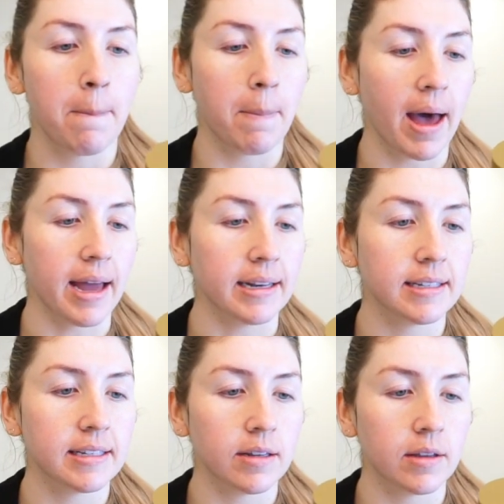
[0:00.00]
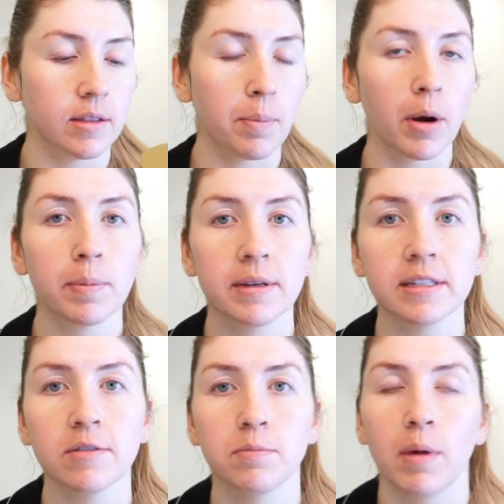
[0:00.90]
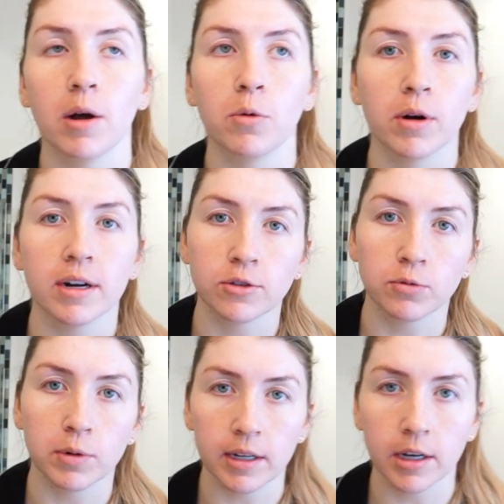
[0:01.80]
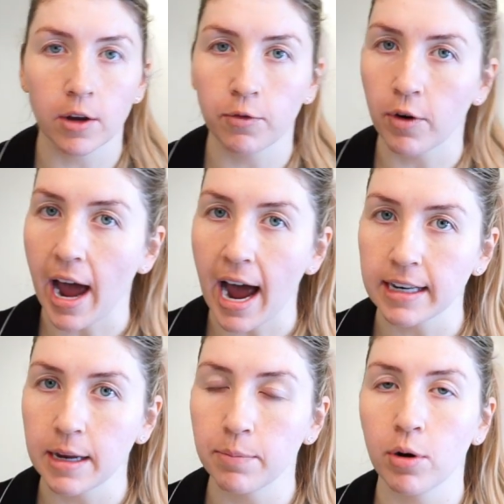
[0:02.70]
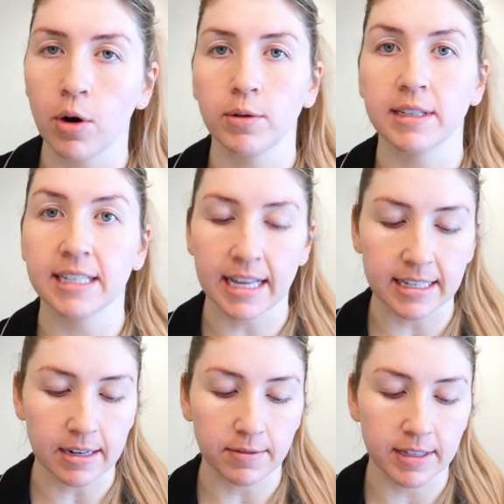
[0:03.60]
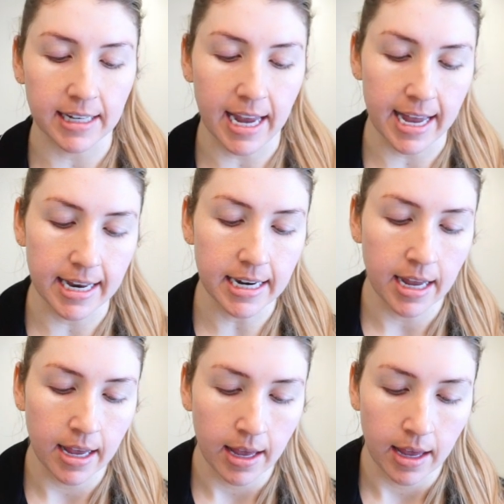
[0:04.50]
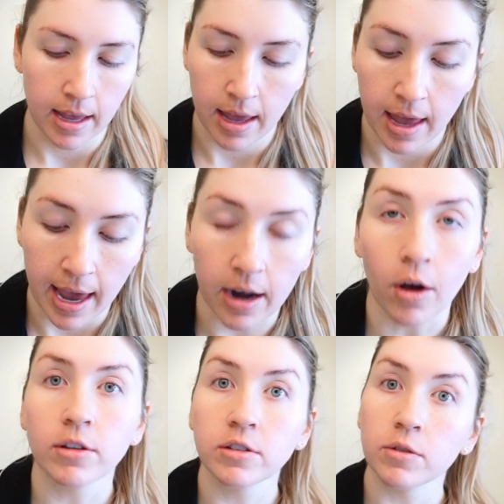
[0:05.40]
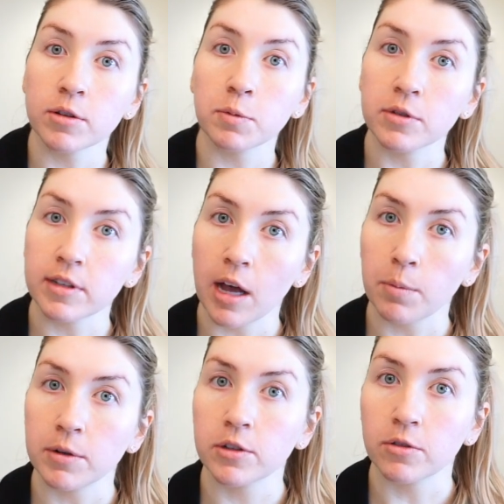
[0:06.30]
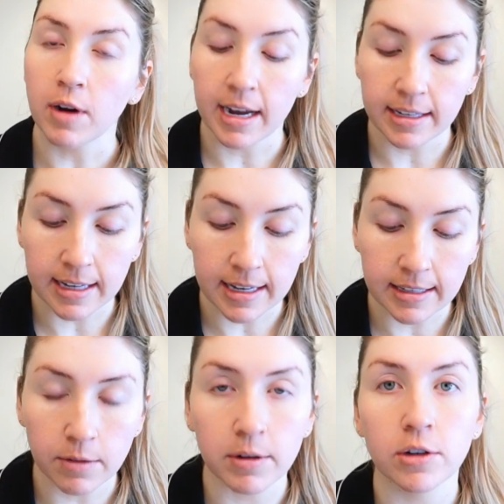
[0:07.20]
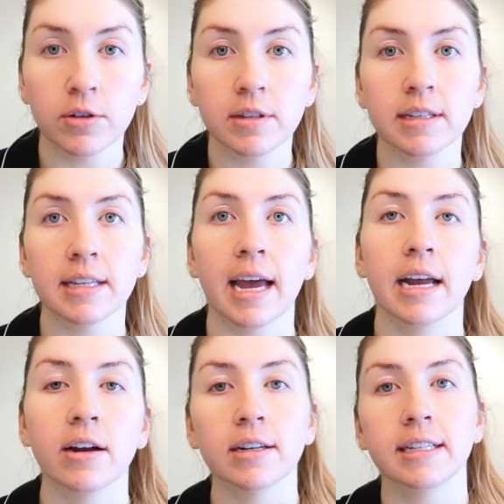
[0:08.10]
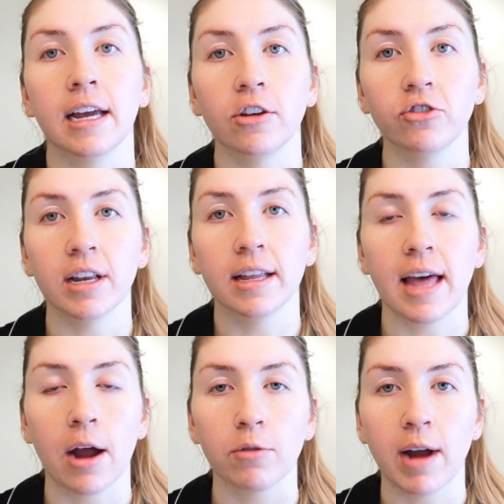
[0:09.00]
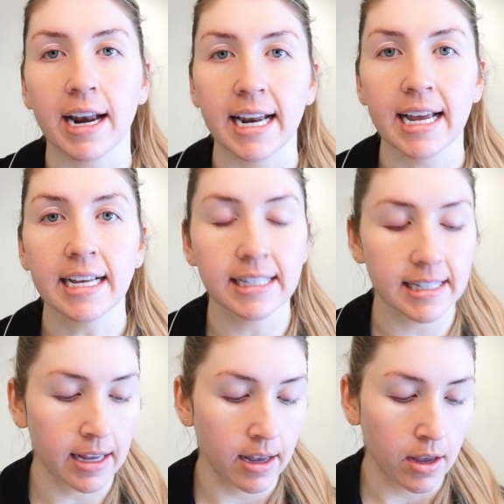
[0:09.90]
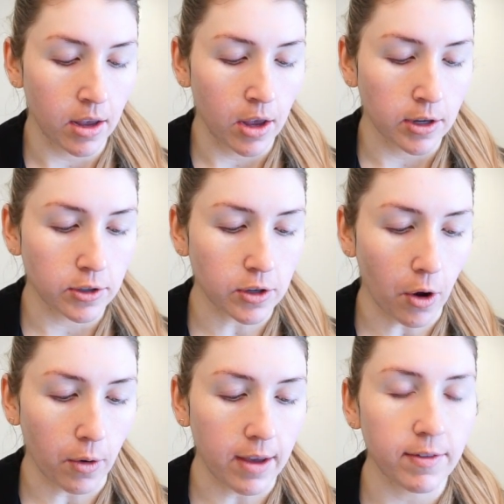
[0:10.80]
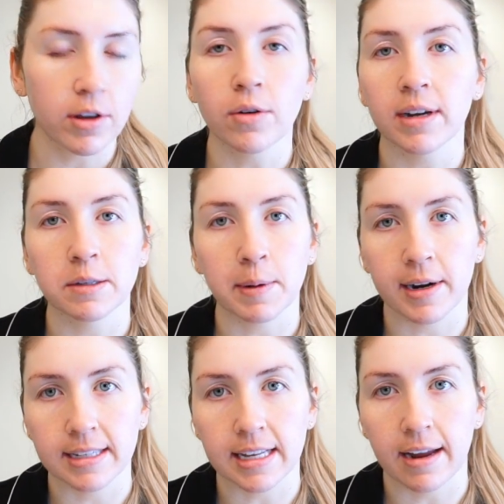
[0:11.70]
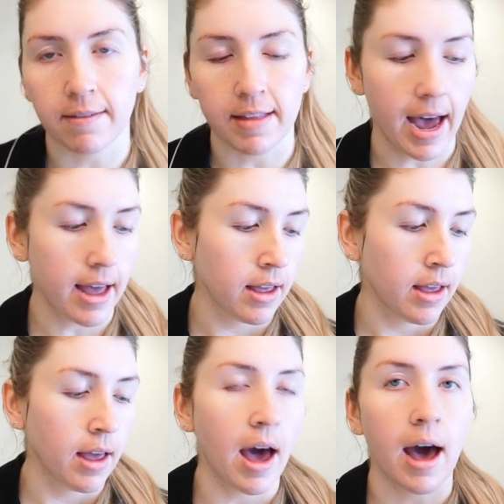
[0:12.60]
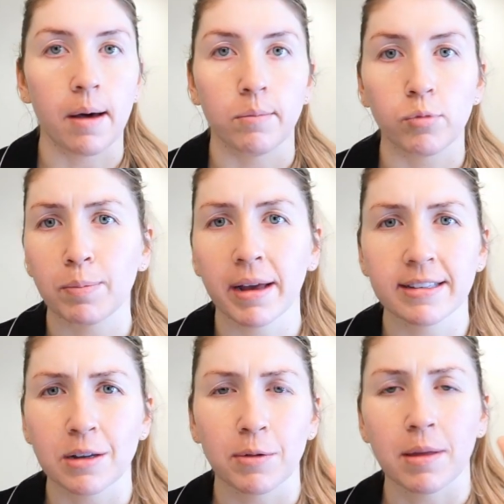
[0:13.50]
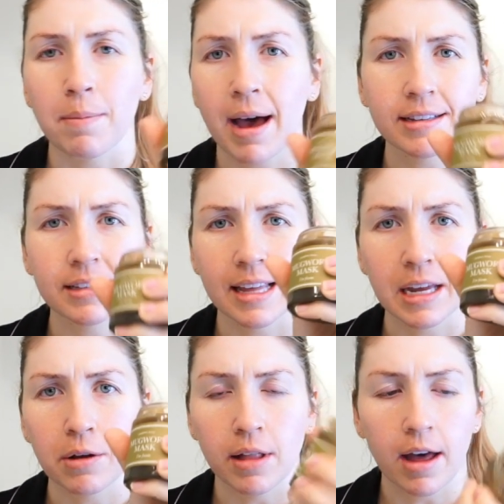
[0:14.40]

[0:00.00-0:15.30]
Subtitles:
But the purpose of mugwort, it's really good for acne prone sensitive skin. It also is supposed to help with psoriasis. It reduces that irritation and that redness. So if you don't experience any of that, replace it with a mask that you